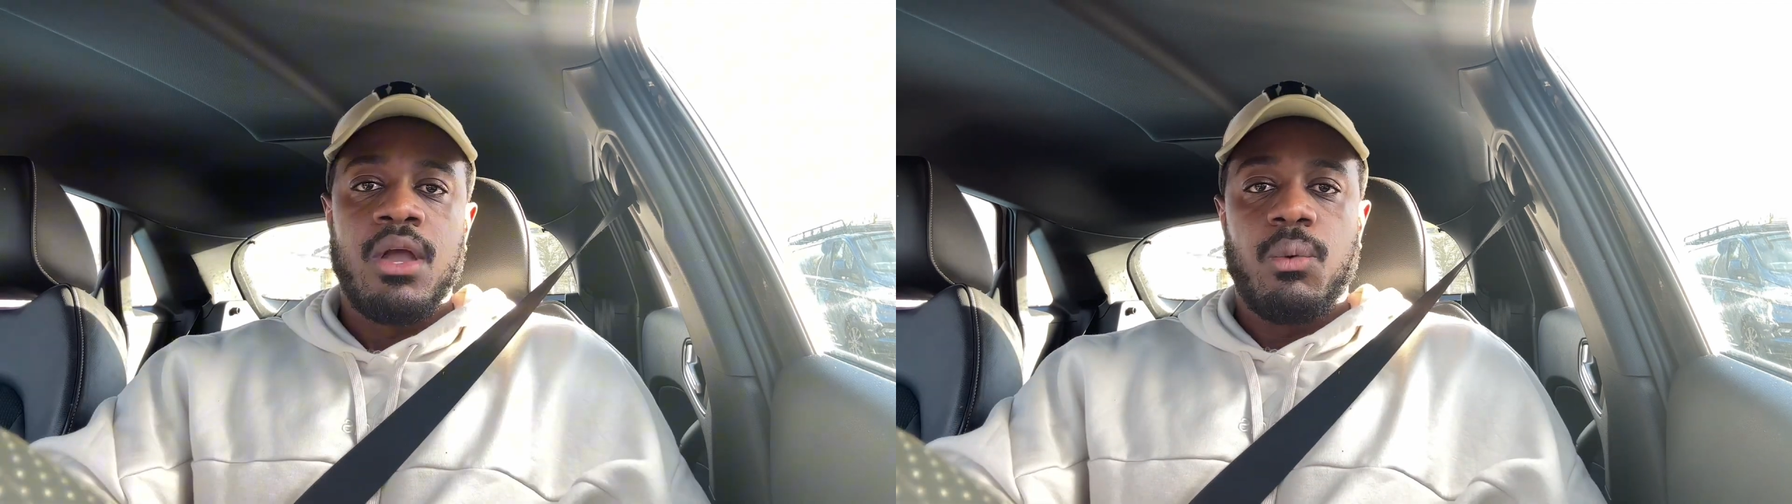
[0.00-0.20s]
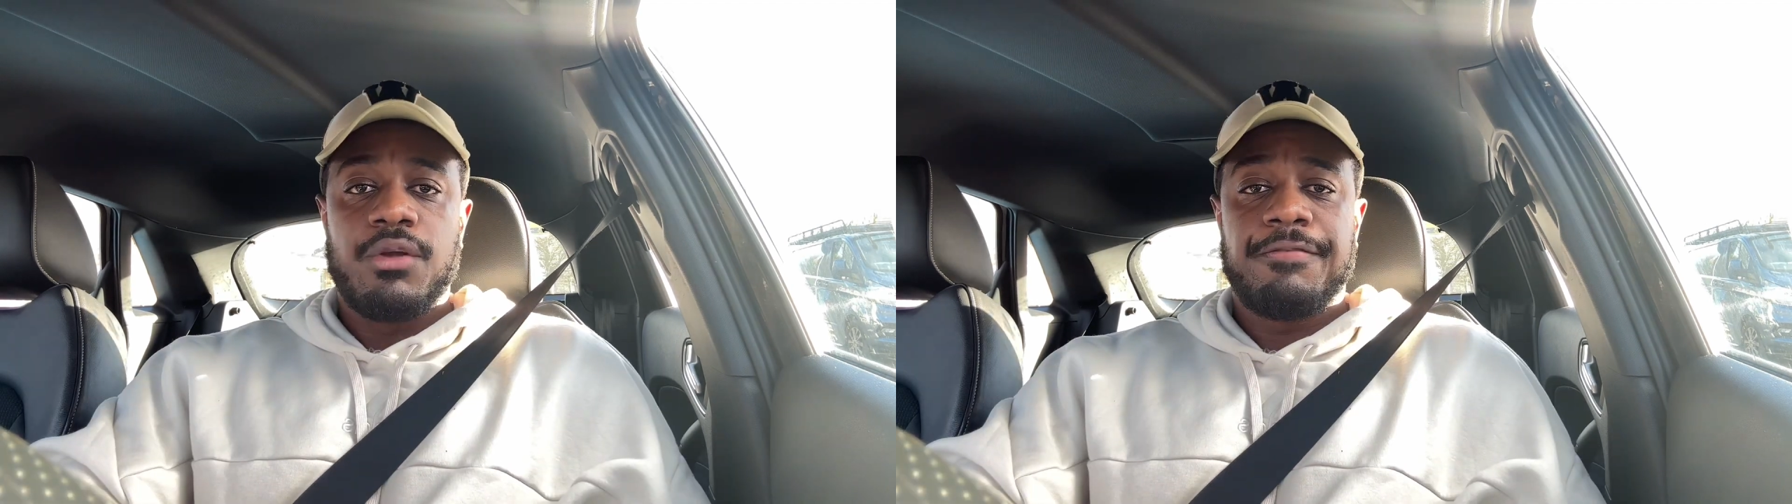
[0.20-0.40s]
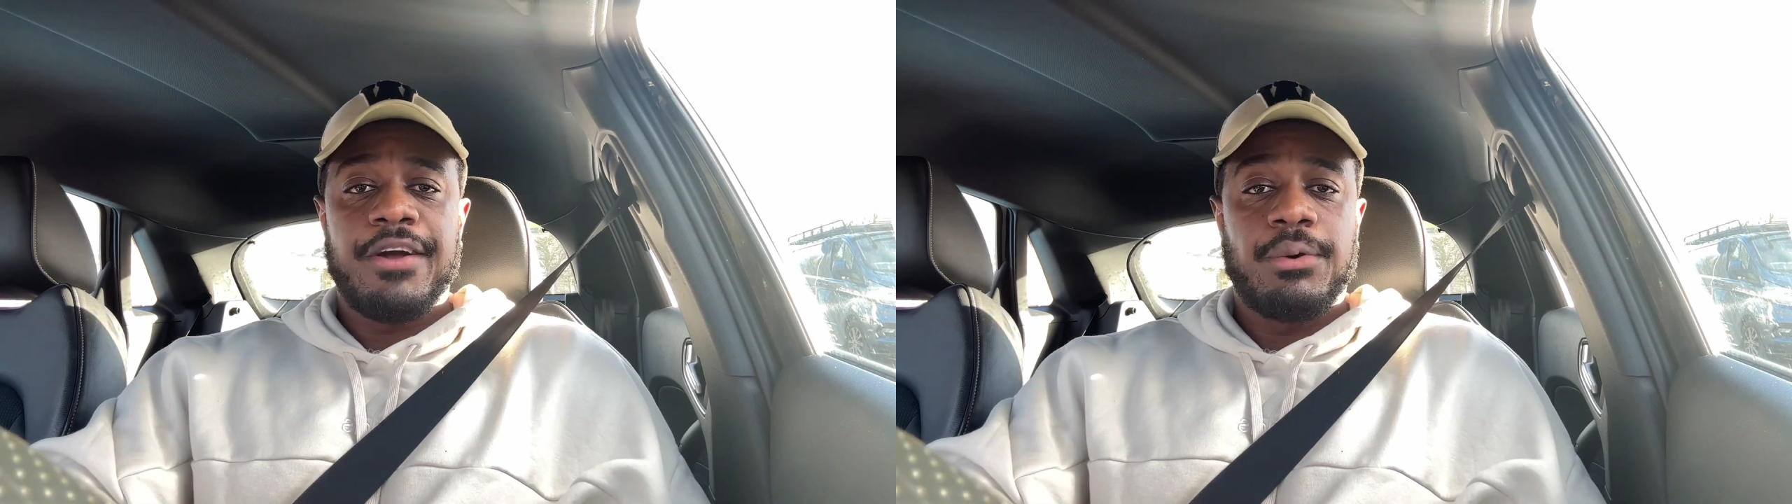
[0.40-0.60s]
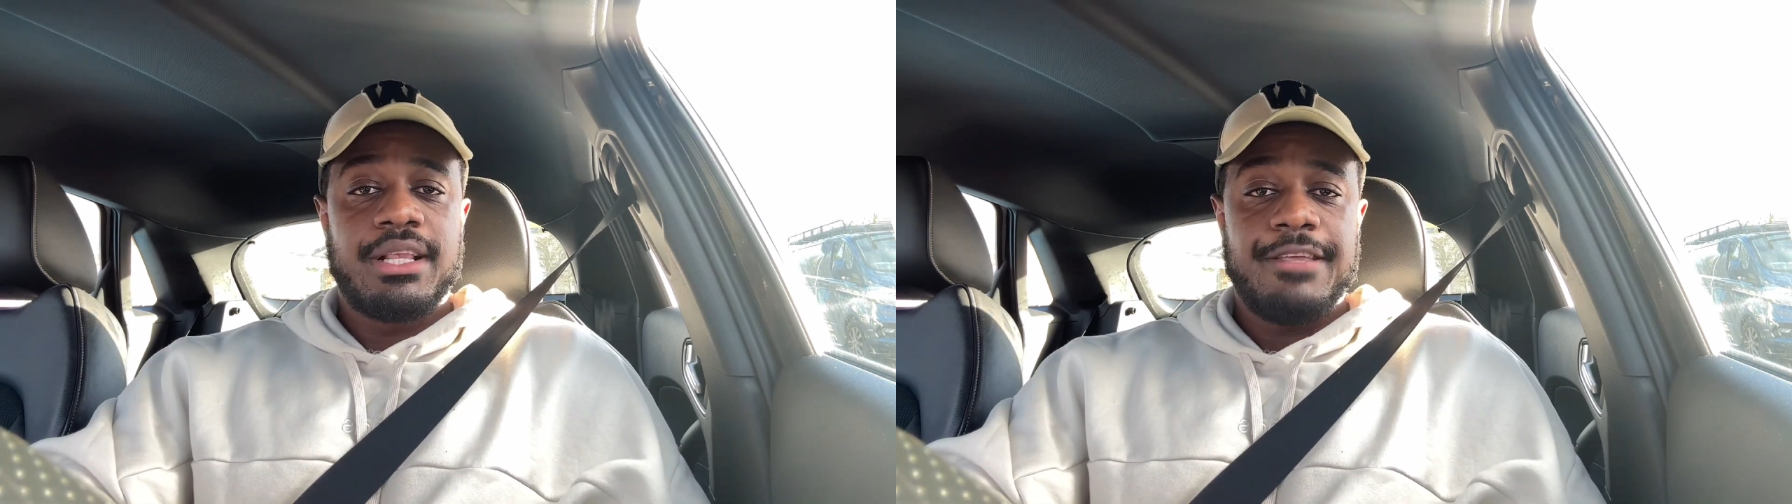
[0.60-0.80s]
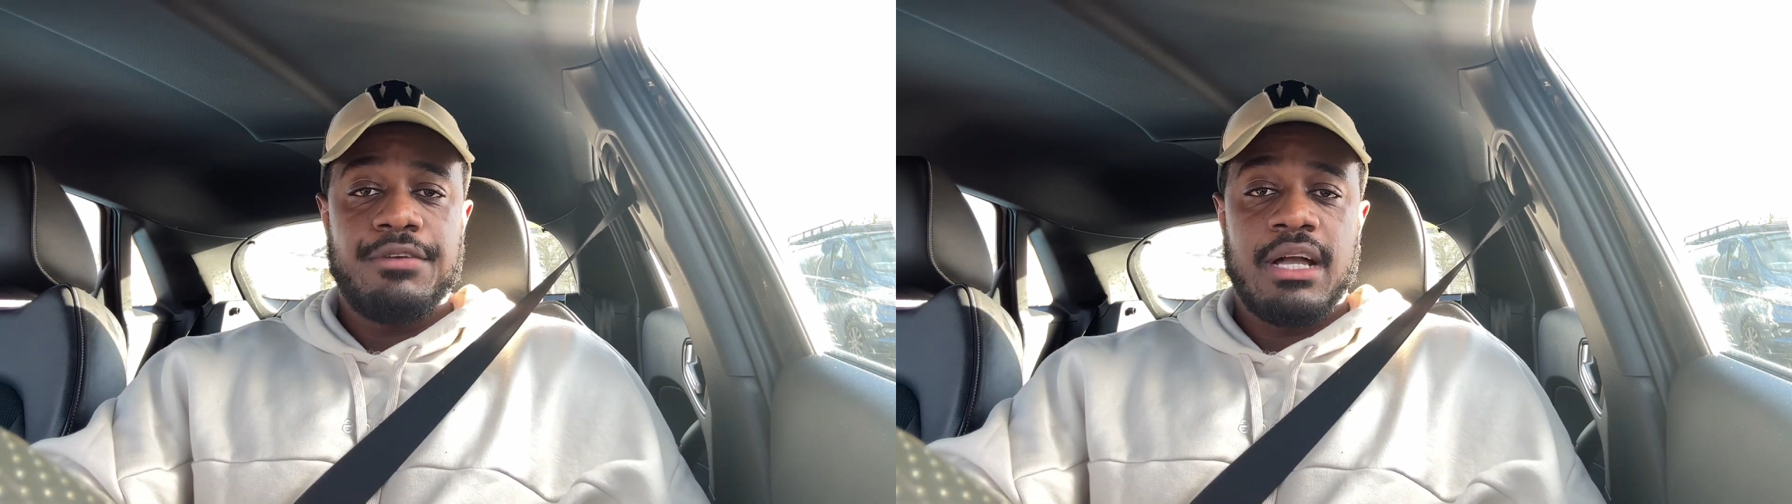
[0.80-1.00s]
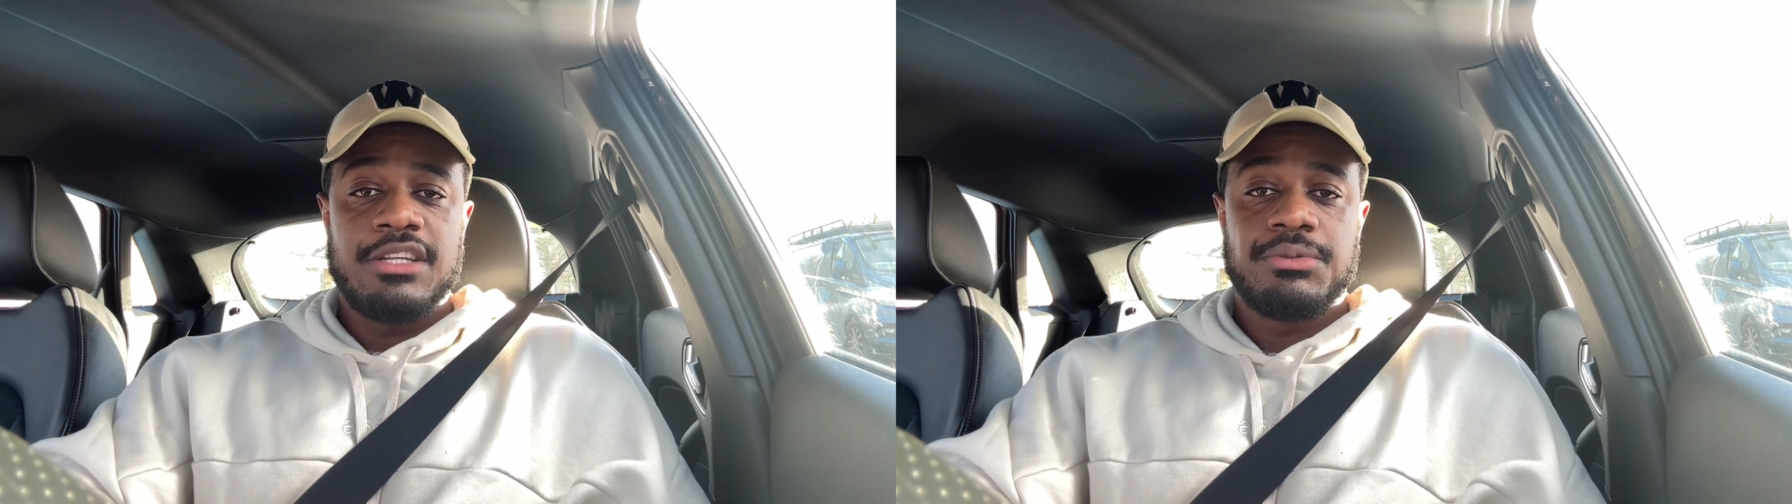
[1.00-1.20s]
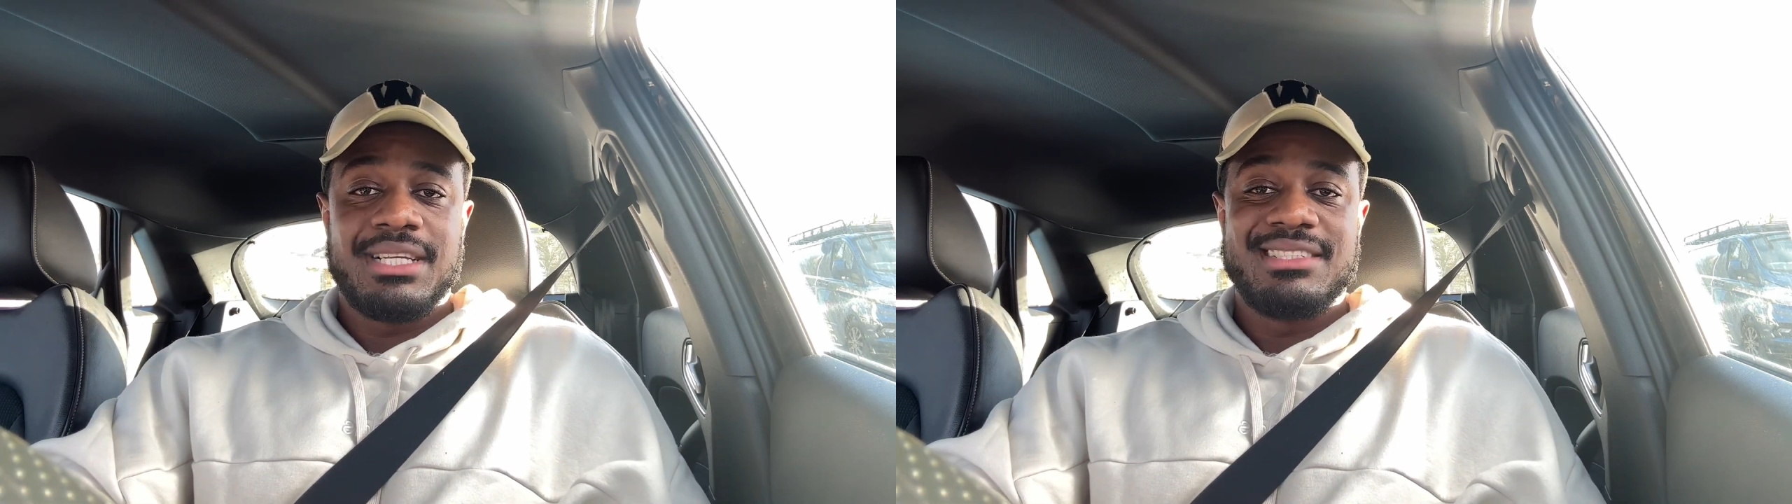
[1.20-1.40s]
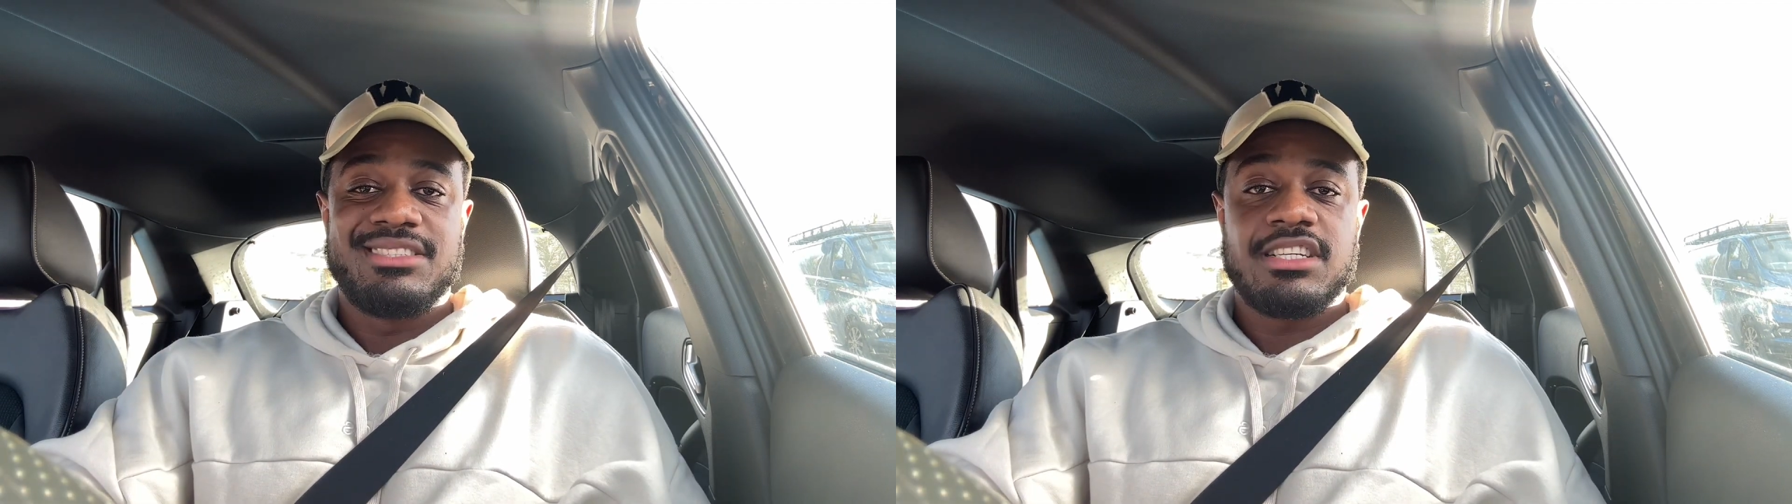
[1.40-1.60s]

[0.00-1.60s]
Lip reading: One thing I want to leave you guys with is,